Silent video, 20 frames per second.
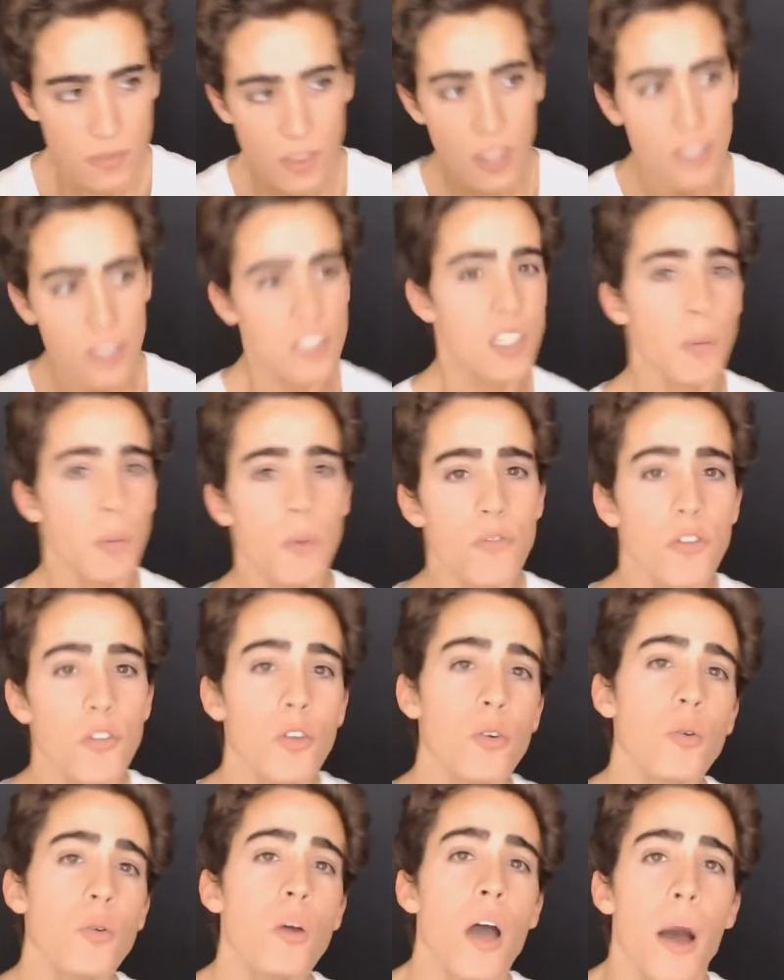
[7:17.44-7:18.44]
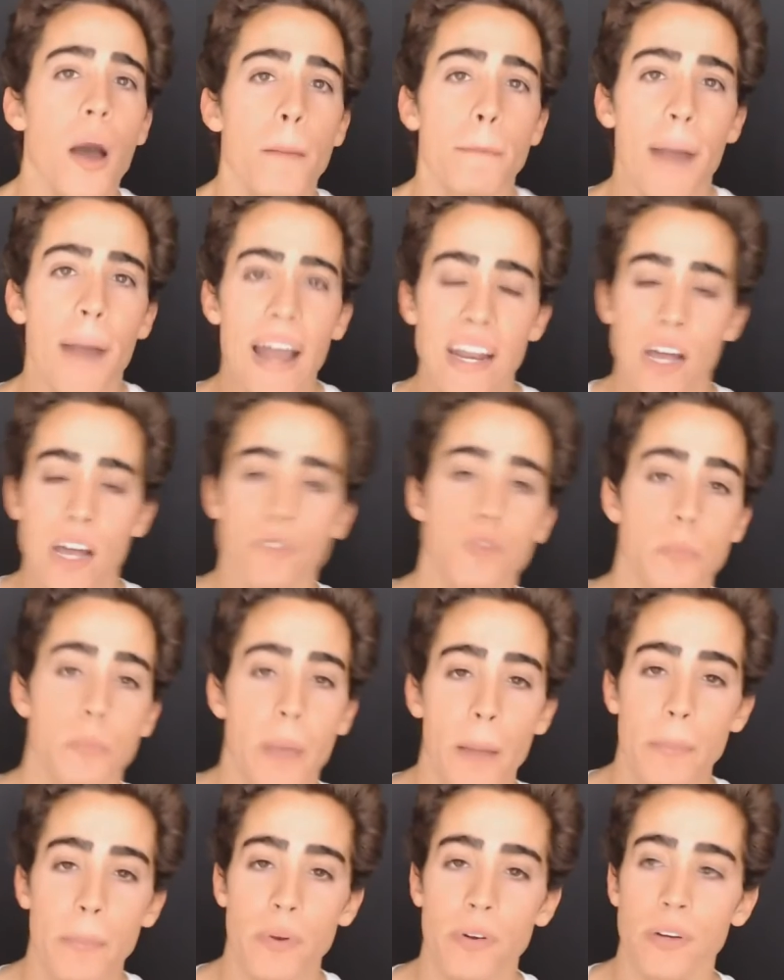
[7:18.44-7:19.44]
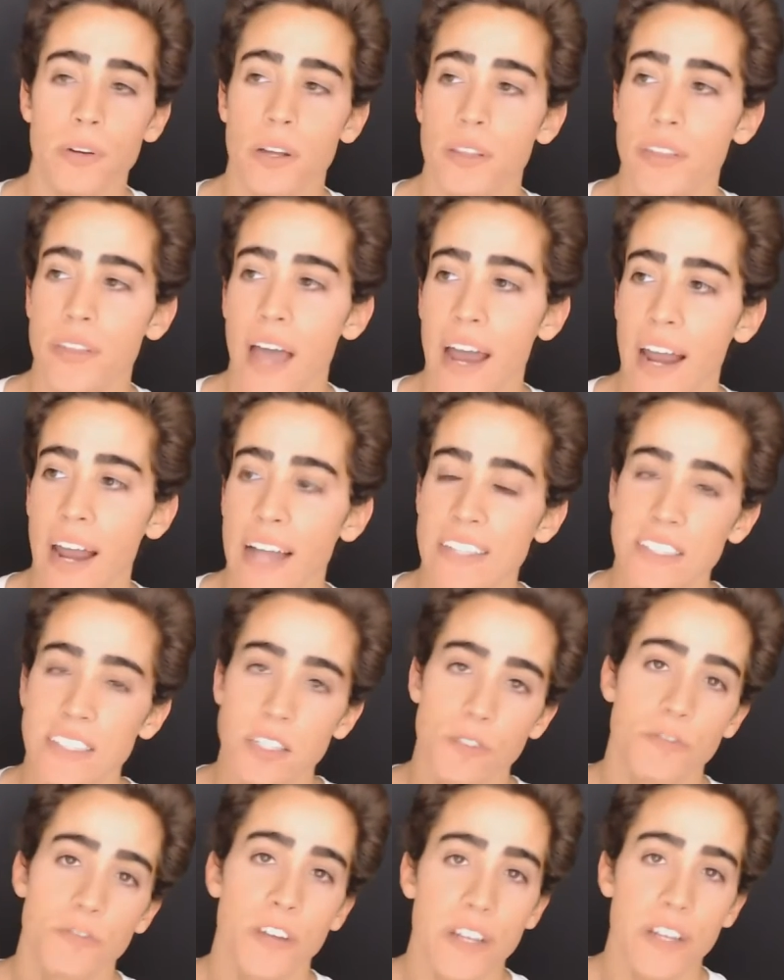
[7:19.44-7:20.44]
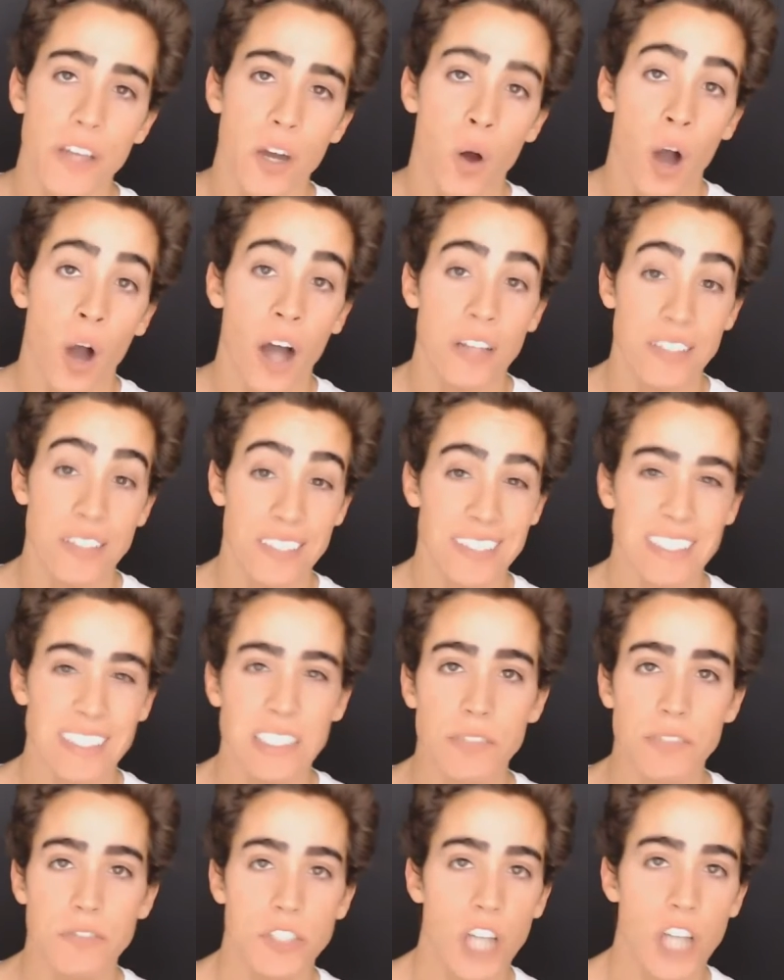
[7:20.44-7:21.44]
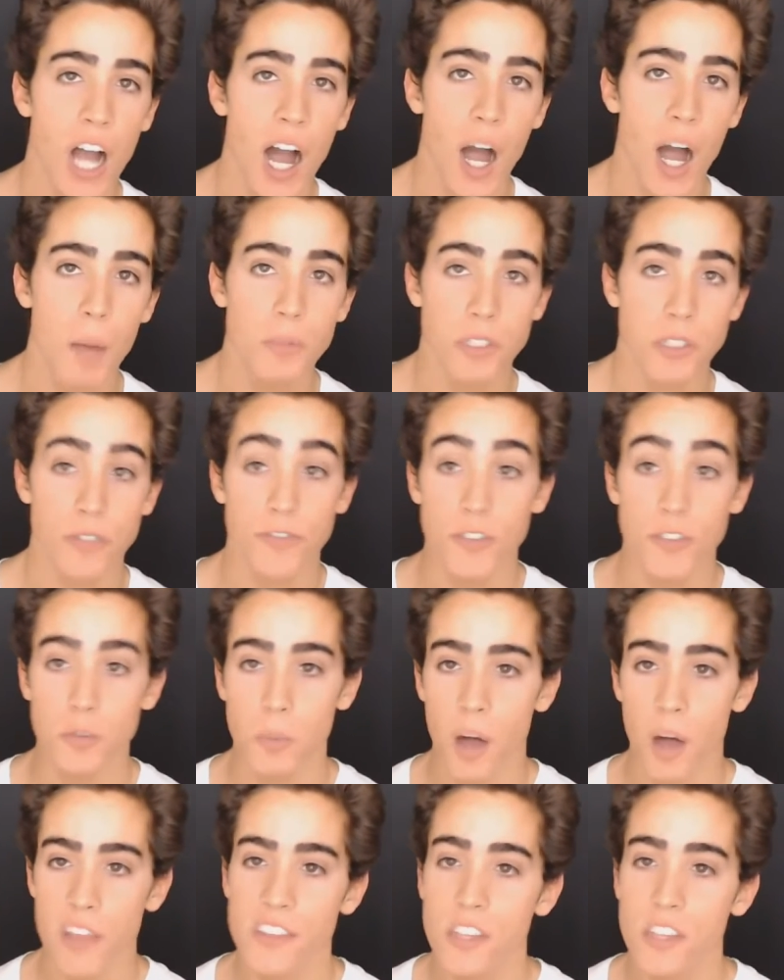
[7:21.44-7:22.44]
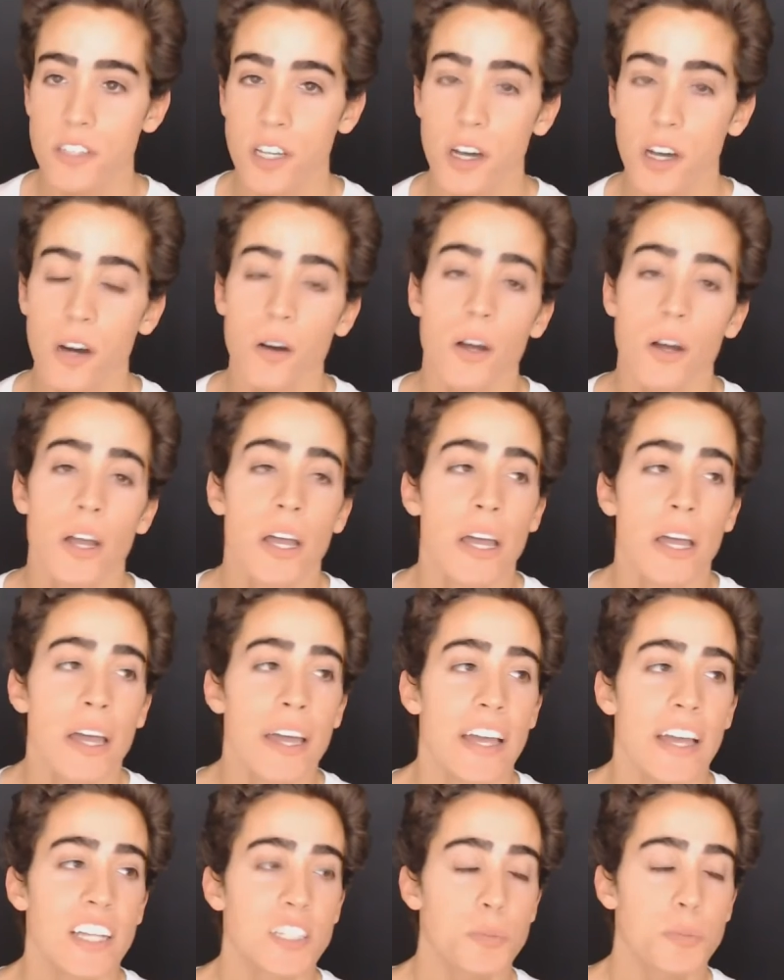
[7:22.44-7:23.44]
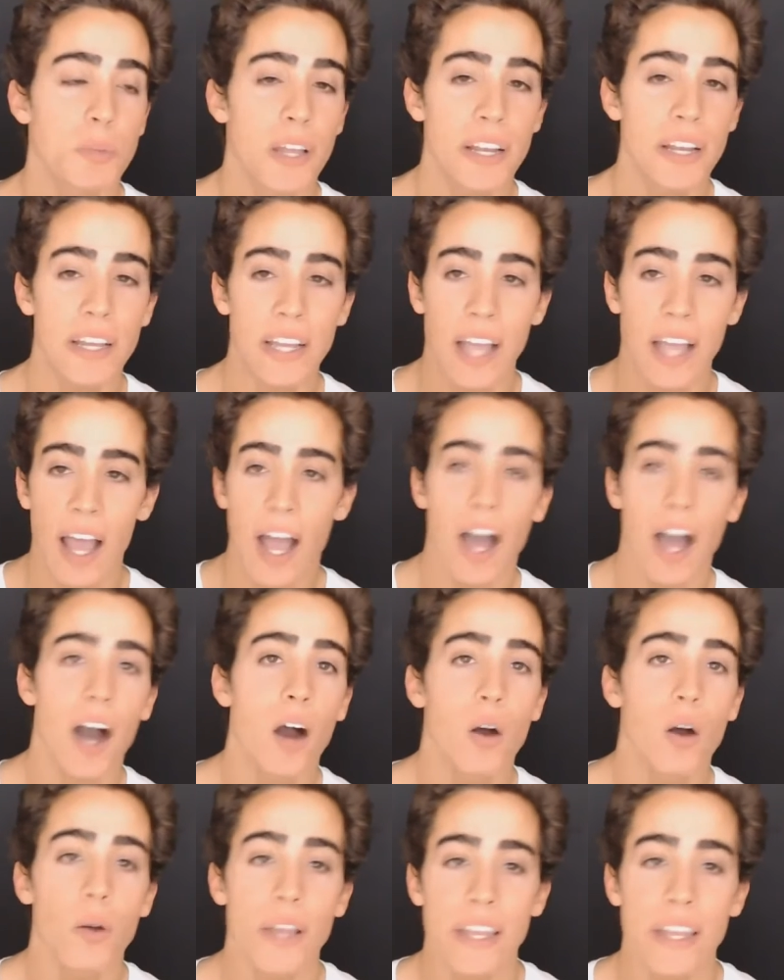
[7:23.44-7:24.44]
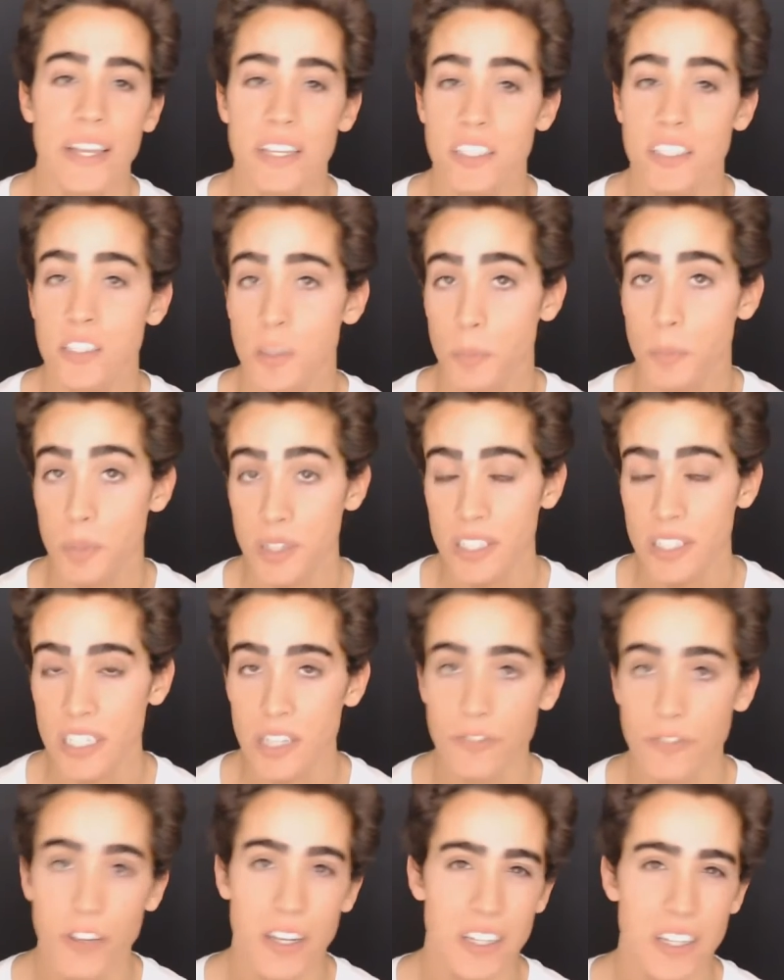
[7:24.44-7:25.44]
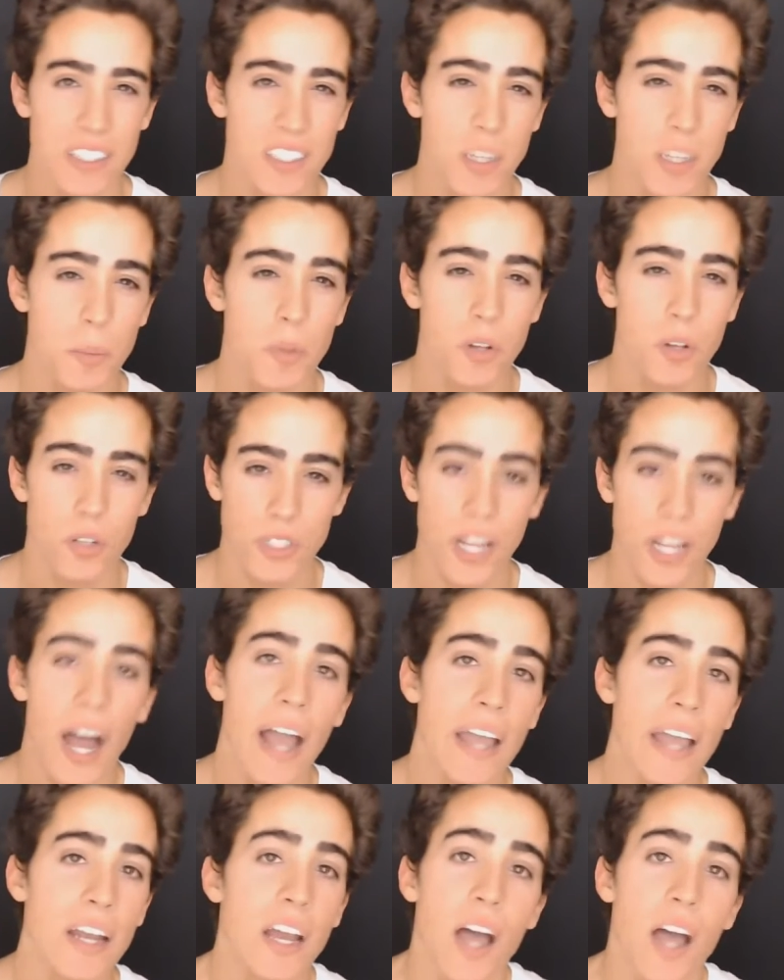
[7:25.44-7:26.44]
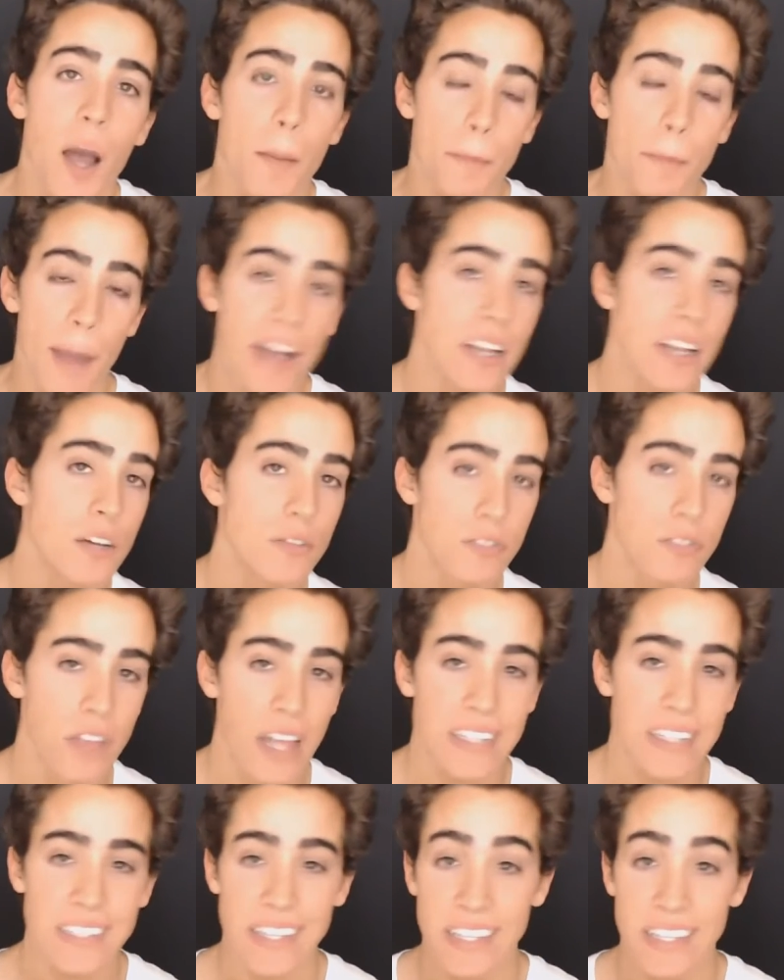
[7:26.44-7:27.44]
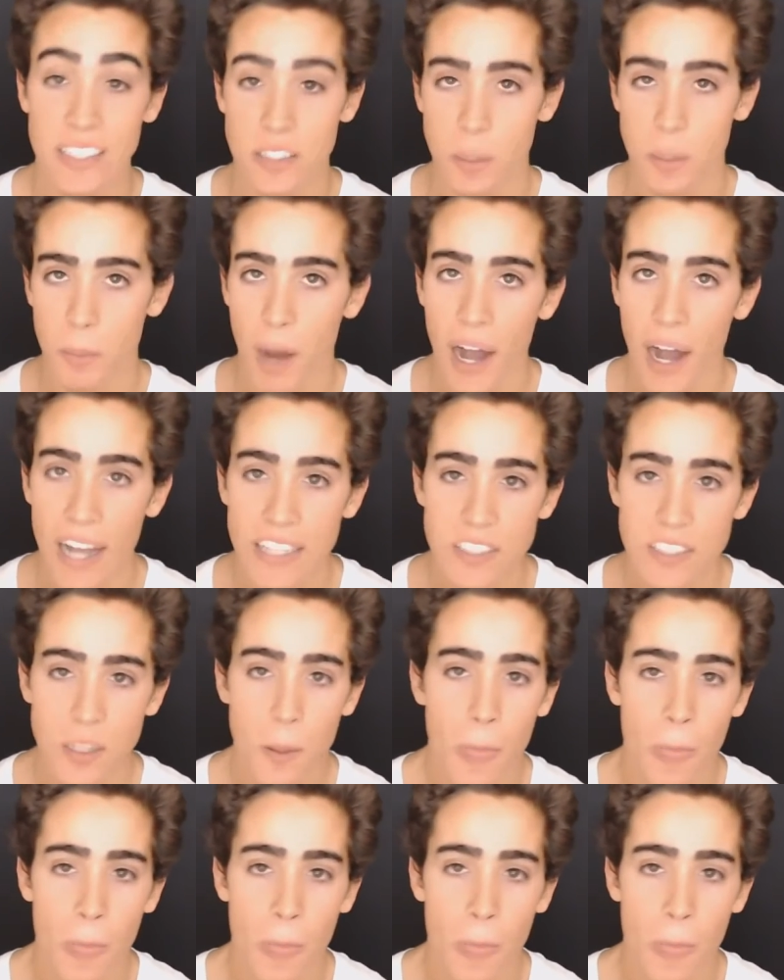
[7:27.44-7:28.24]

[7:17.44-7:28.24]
Some of you might have remembered that I did a video on Steve Jobs a few months ago explaining how his belief in a similar diet might have led to his demise.